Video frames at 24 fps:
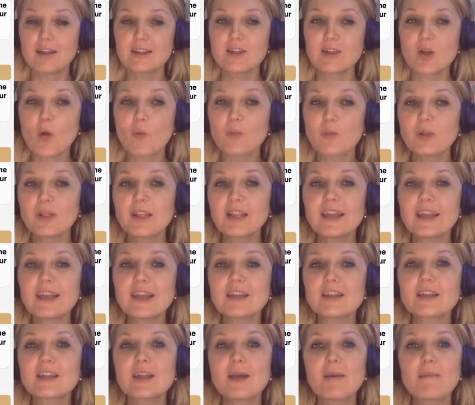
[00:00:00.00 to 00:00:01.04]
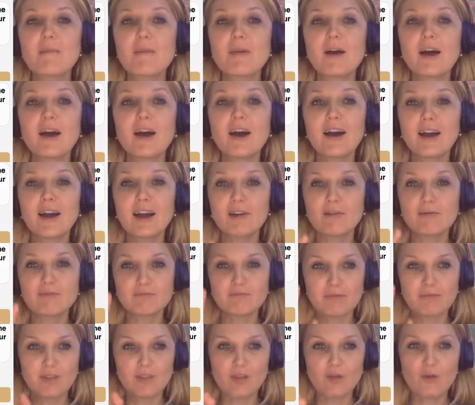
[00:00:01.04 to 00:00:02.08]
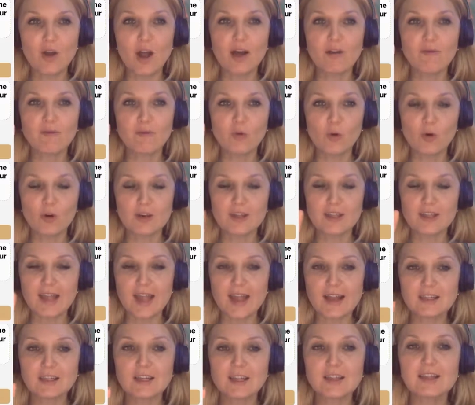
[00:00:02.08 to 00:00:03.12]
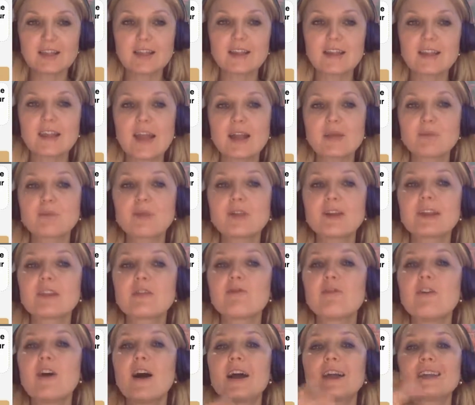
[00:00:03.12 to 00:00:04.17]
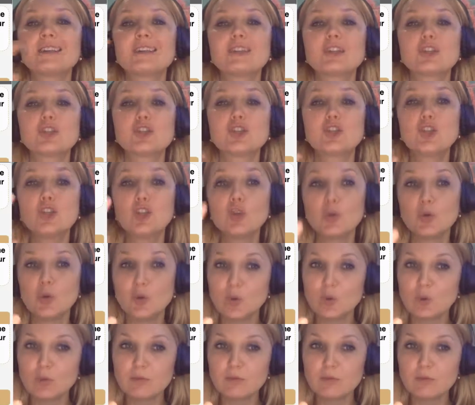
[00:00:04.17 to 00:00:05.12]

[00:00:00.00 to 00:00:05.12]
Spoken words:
So please, there are 4 sentences, and please find 2